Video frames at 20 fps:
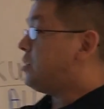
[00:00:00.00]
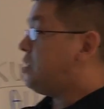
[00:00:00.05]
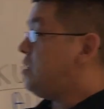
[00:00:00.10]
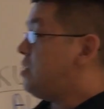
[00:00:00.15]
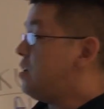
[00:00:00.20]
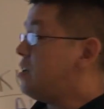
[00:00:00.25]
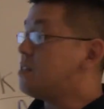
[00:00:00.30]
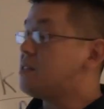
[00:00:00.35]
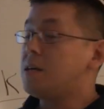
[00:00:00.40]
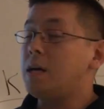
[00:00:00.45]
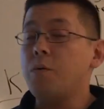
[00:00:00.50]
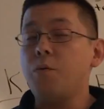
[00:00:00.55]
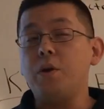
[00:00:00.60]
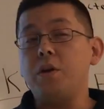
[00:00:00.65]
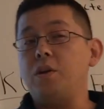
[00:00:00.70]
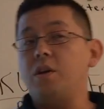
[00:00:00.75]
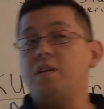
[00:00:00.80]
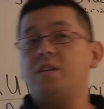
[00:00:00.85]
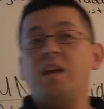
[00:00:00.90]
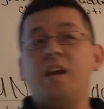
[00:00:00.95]
see this, I
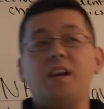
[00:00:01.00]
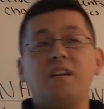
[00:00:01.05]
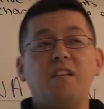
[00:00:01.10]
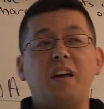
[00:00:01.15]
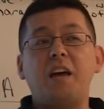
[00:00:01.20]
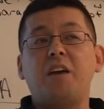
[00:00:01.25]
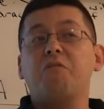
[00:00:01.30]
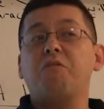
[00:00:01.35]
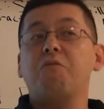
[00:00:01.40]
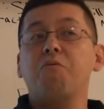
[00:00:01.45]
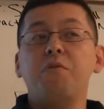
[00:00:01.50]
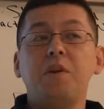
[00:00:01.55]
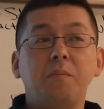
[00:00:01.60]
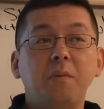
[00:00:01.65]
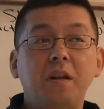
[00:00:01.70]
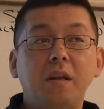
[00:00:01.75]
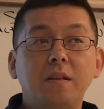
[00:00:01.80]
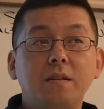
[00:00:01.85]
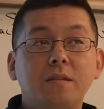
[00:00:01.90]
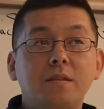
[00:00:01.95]
want you to take like 3
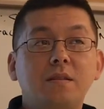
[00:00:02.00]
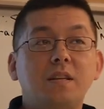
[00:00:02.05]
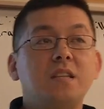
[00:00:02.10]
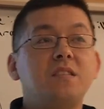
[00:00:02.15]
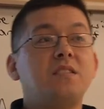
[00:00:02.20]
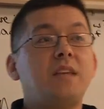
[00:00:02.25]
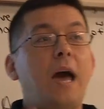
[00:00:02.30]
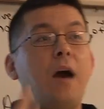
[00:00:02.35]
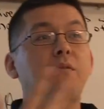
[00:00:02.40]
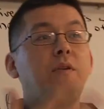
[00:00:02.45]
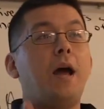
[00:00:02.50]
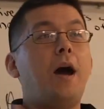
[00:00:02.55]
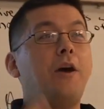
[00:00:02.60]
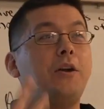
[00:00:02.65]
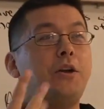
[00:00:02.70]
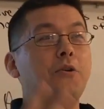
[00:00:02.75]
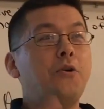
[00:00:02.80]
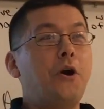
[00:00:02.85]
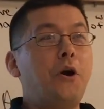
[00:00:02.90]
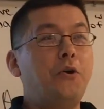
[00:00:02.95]
minutes to sound
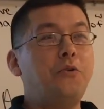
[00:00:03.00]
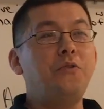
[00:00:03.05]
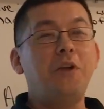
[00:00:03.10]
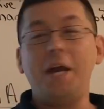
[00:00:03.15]
out your own